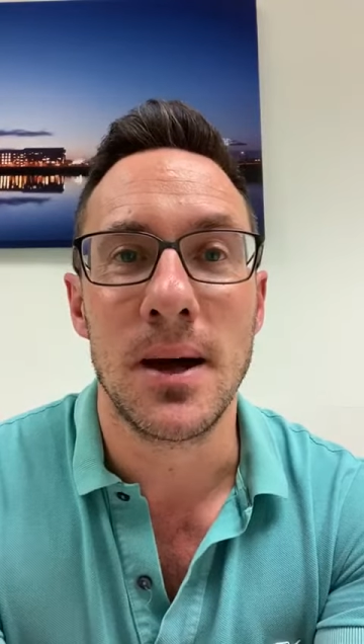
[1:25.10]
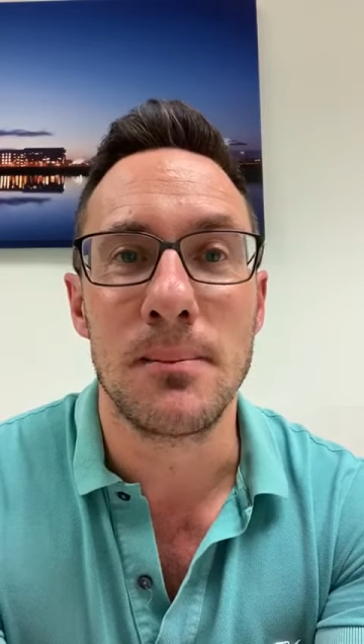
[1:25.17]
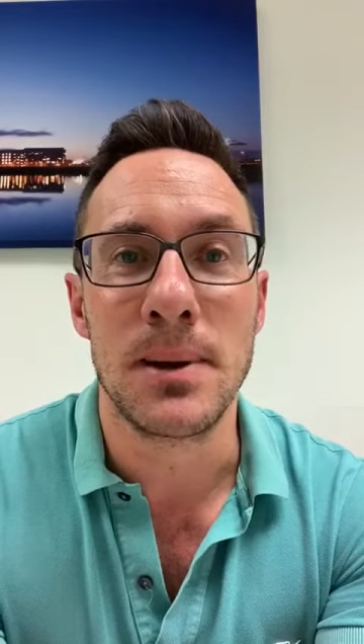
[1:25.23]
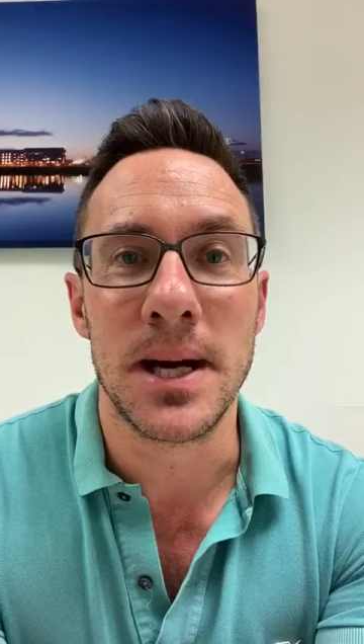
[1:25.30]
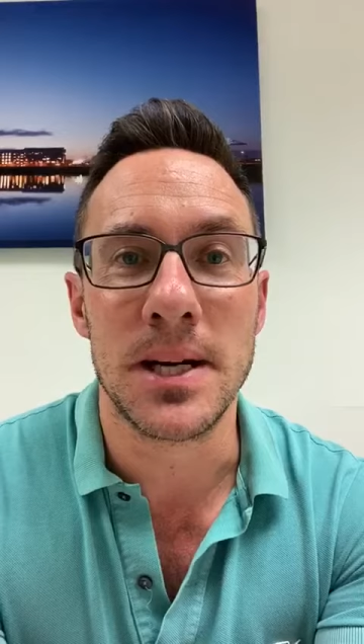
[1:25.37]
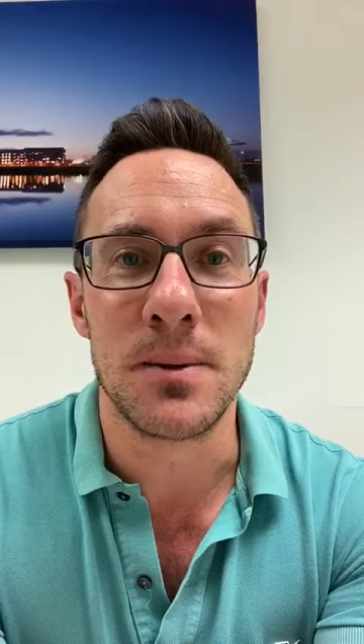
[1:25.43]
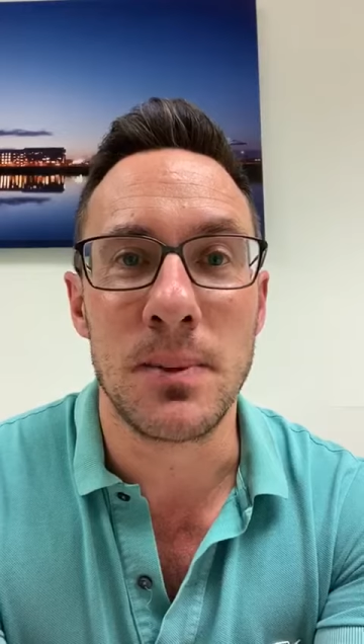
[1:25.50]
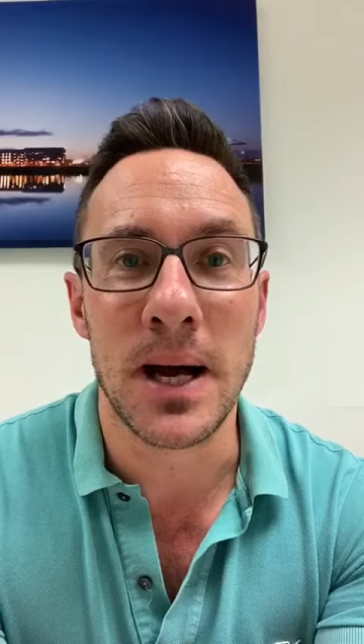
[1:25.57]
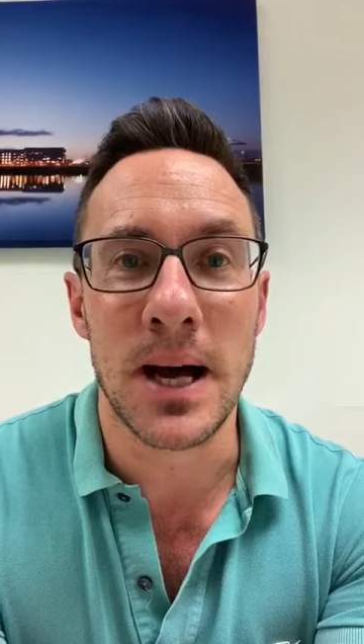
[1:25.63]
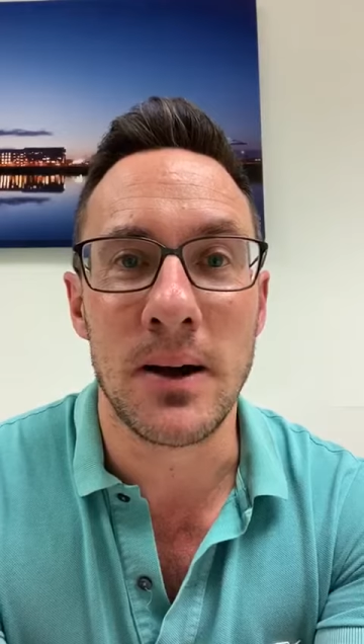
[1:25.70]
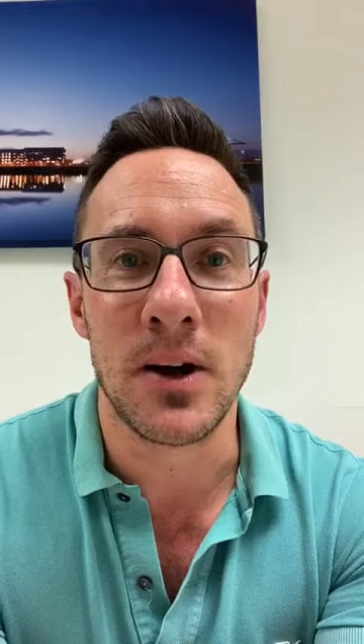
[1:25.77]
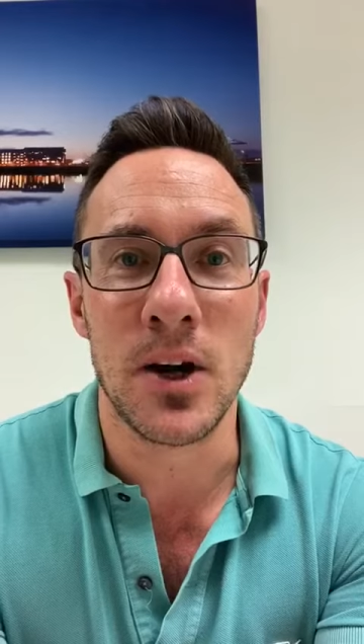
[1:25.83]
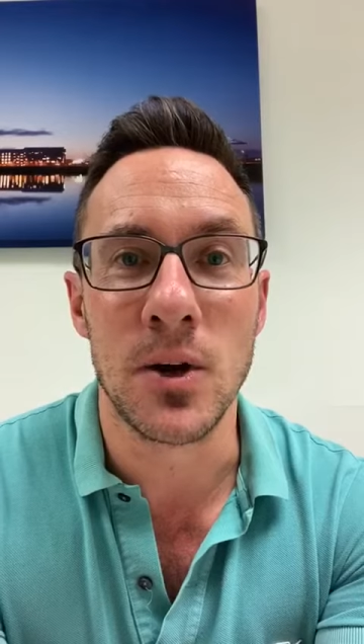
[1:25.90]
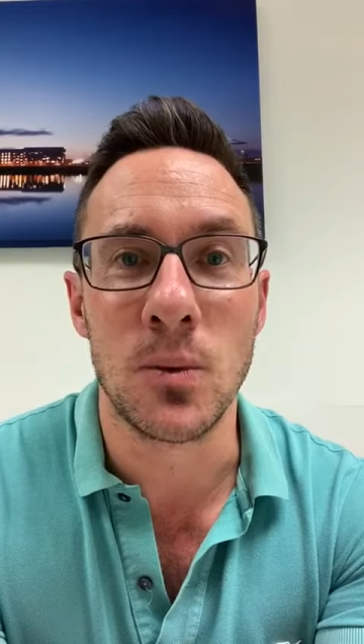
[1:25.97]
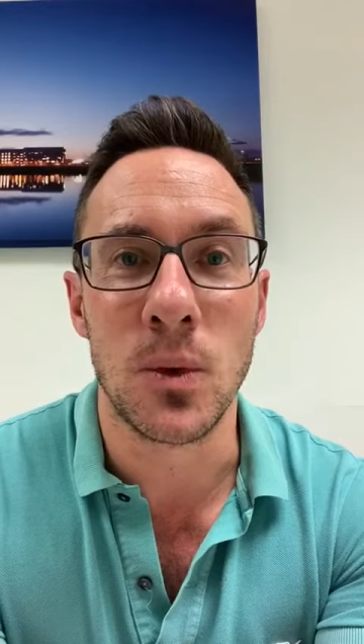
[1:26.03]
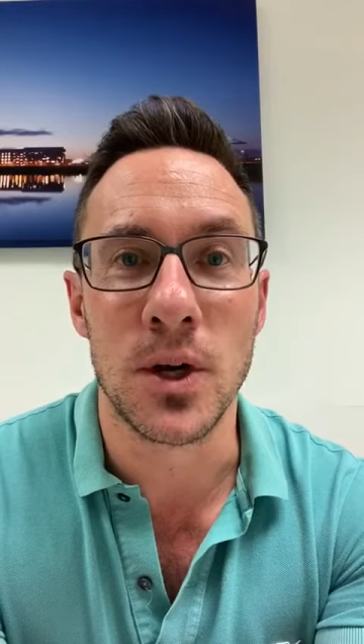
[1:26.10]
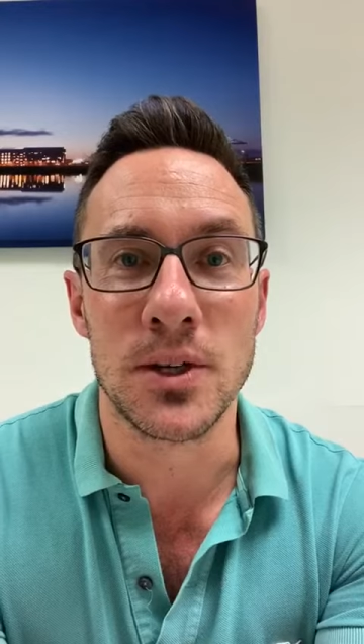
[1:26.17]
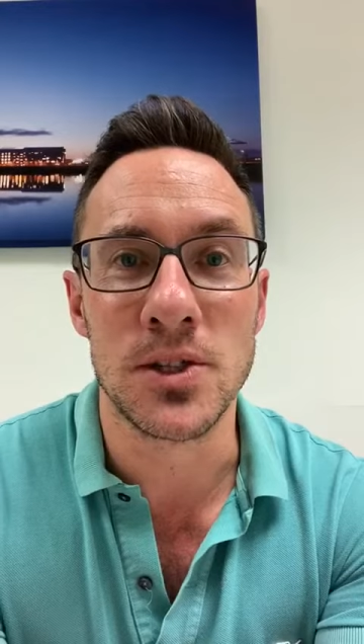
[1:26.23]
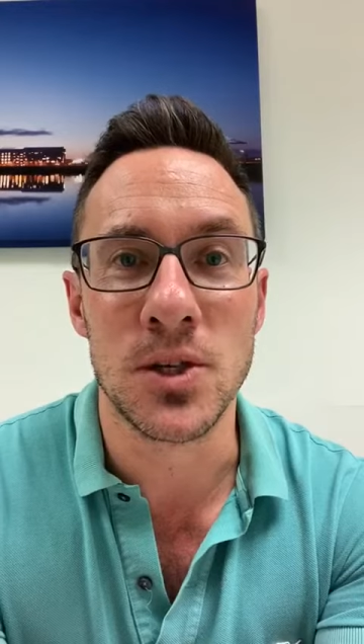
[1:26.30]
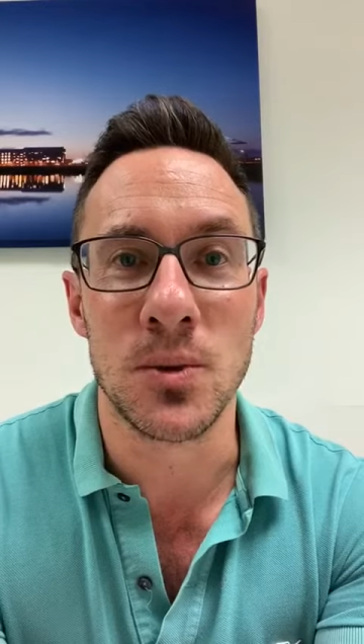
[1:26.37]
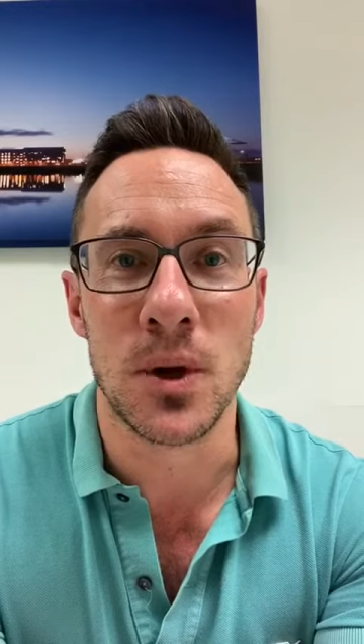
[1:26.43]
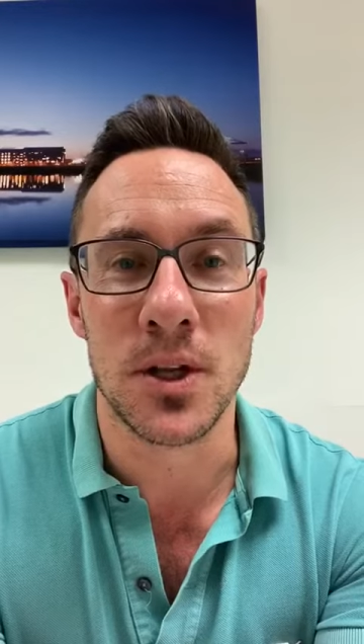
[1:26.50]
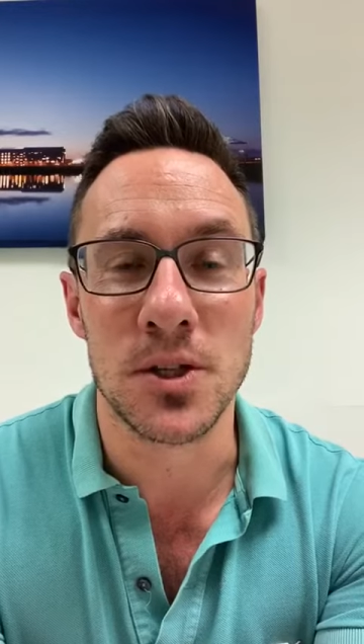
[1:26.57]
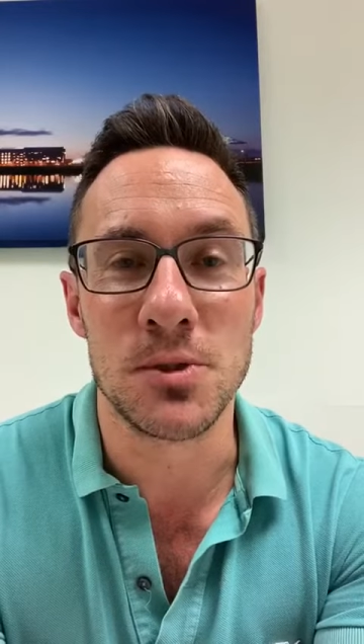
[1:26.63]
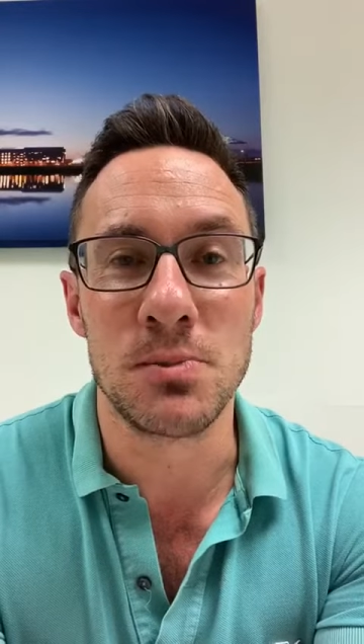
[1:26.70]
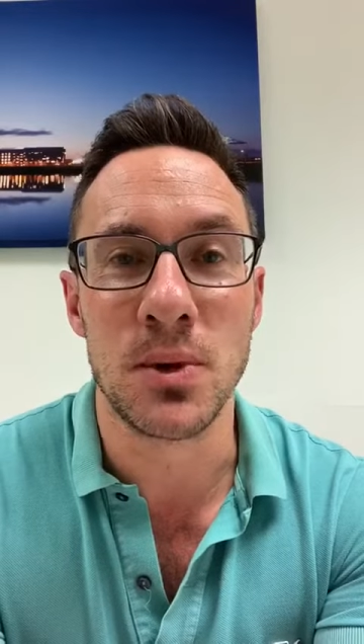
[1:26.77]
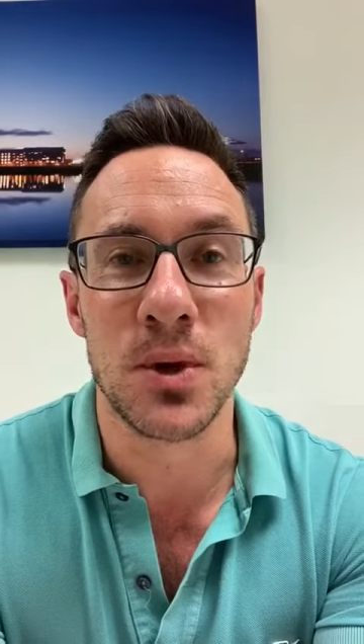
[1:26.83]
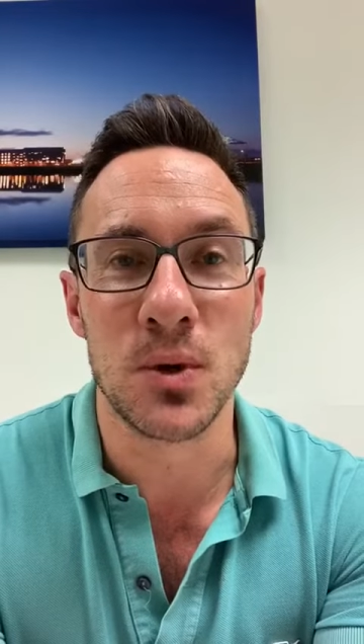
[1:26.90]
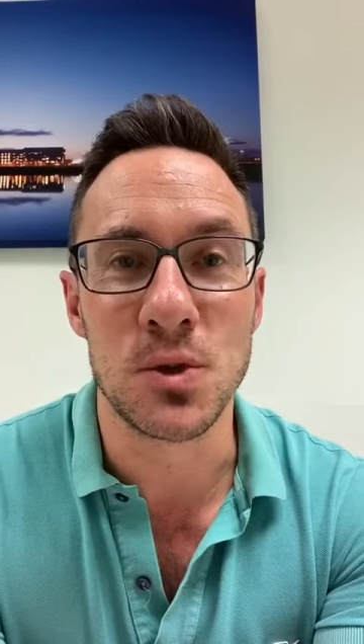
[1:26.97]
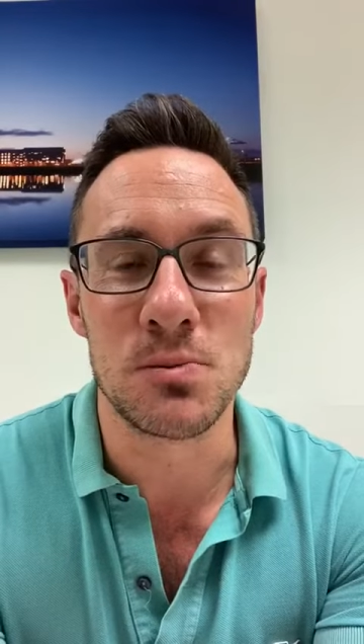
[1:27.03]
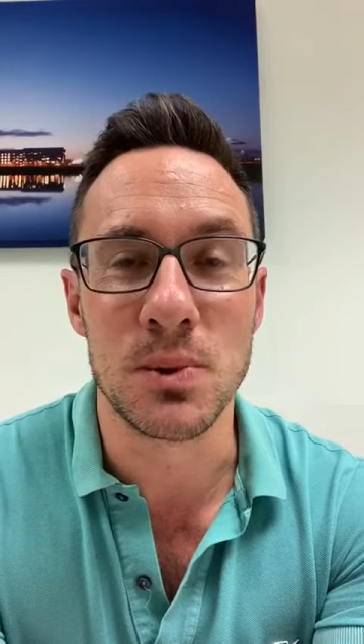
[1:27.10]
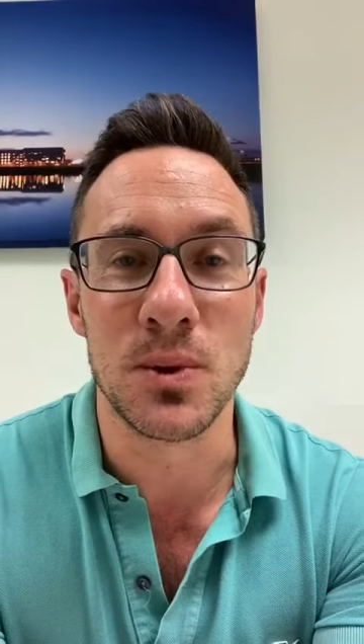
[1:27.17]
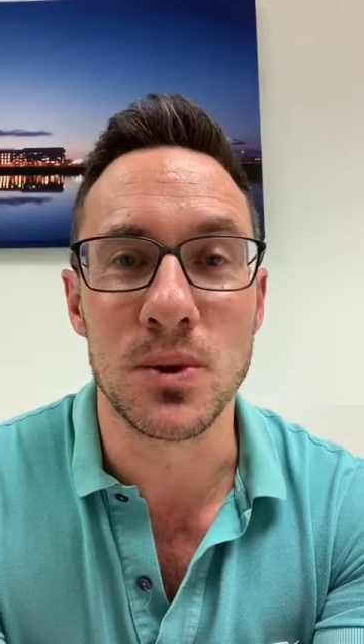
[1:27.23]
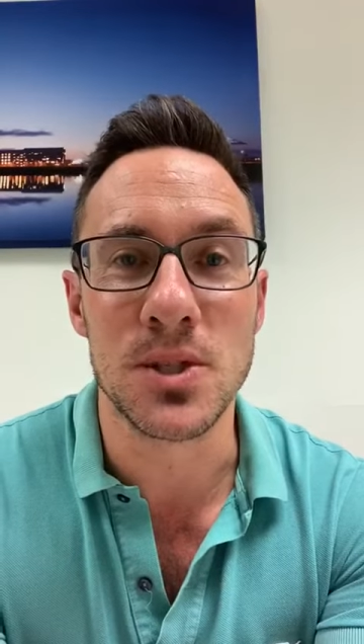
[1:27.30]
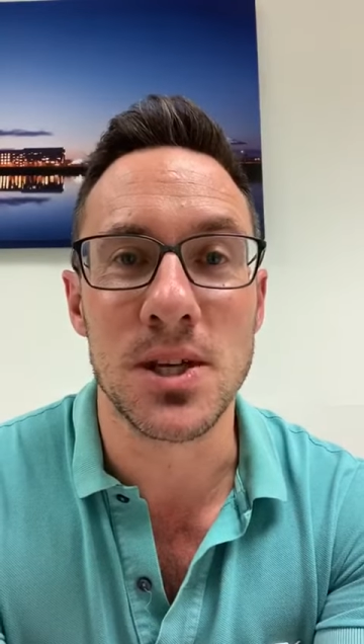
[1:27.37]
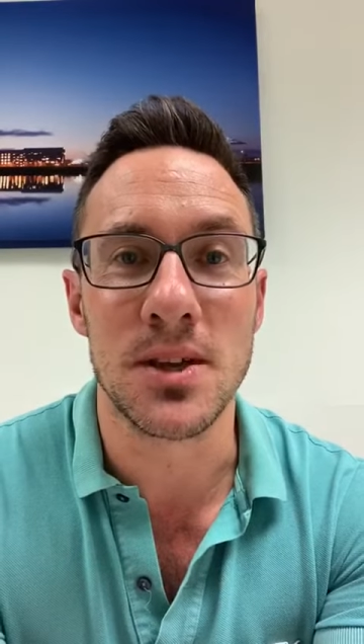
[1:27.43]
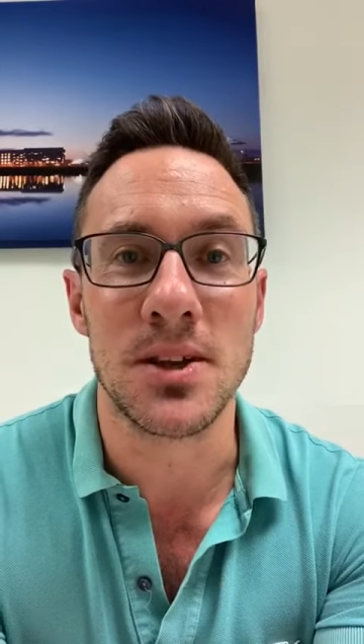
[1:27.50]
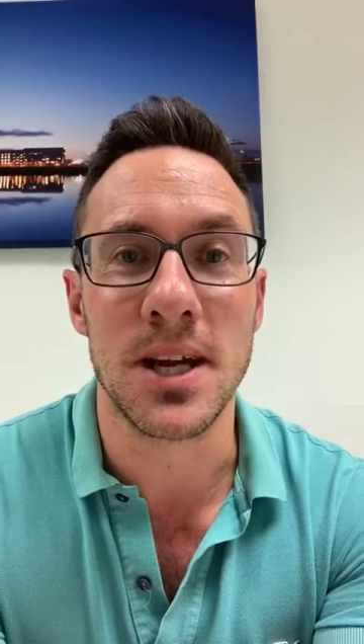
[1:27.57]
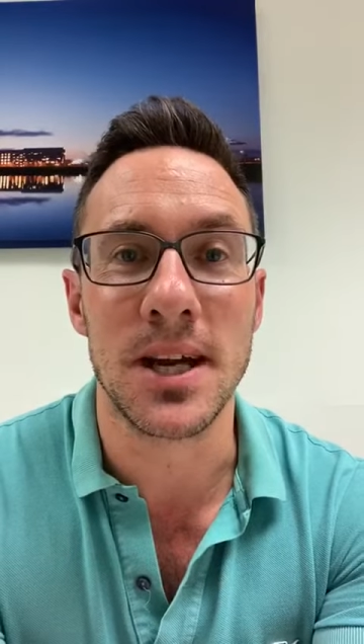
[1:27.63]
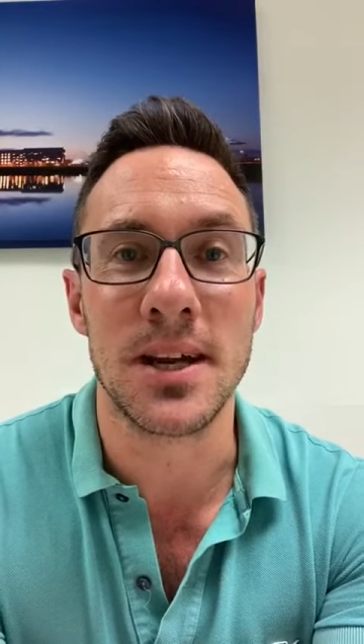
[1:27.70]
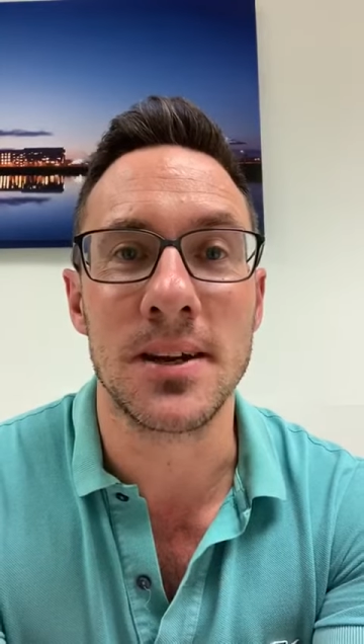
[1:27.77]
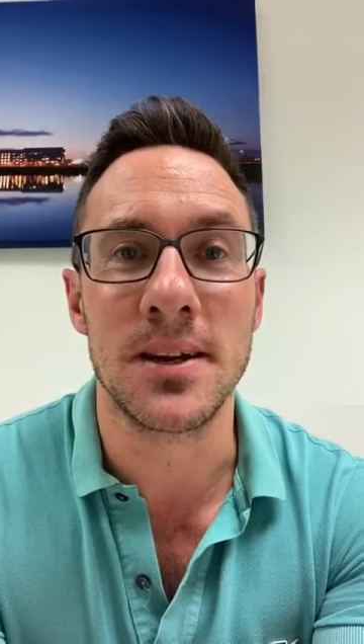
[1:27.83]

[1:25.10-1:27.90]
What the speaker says: Paddy Power and one or two others, Boyle Sports, I think.